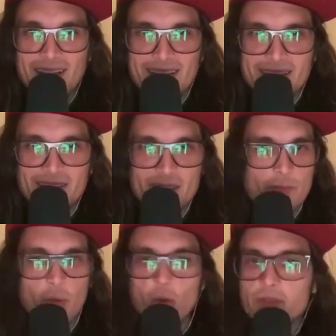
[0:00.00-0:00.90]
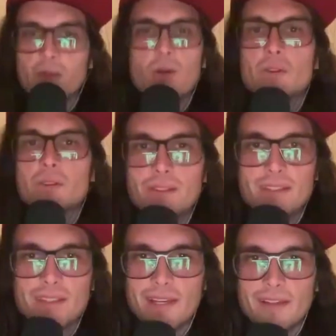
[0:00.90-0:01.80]
and just poured the whole
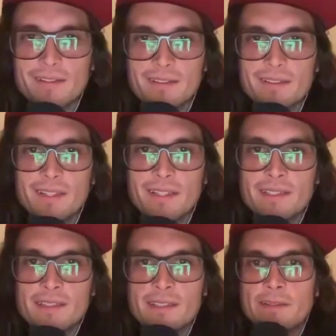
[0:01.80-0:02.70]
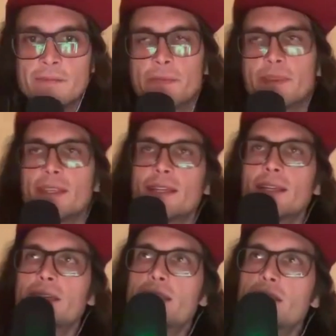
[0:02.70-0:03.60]
thing out.
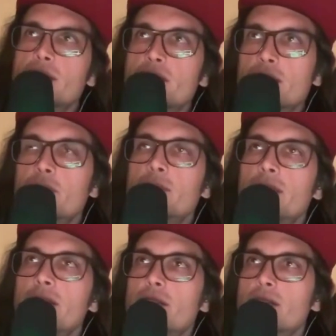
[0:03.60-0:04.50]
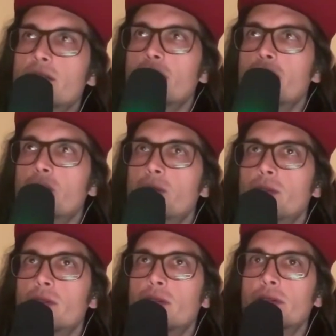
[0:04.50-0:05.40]
And there's something so
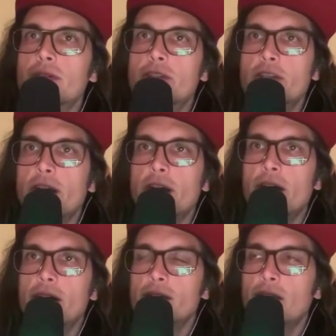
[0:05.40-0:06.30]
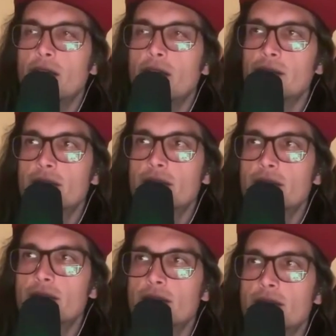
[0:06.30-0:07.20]
childlike and
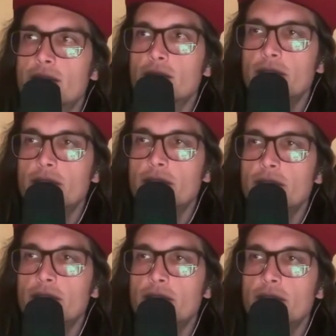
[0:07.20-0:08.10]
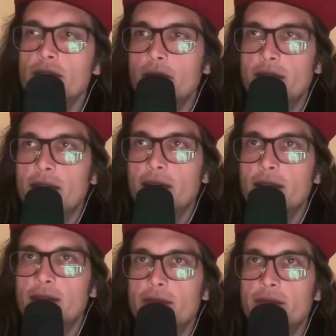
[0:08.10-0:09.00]
sweet about
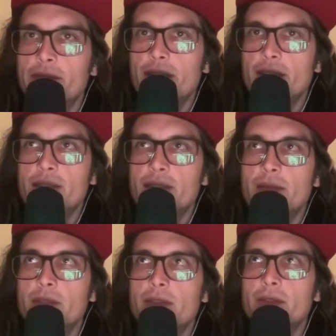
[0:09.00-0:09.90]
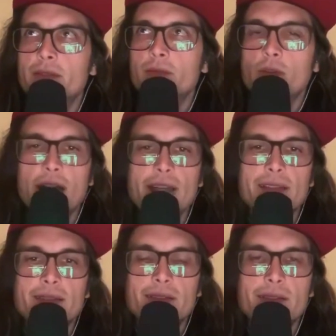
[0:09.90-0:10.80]
that seemed
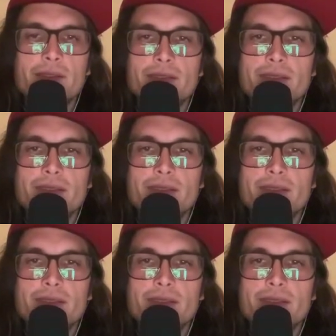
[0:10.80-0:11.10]
right. It's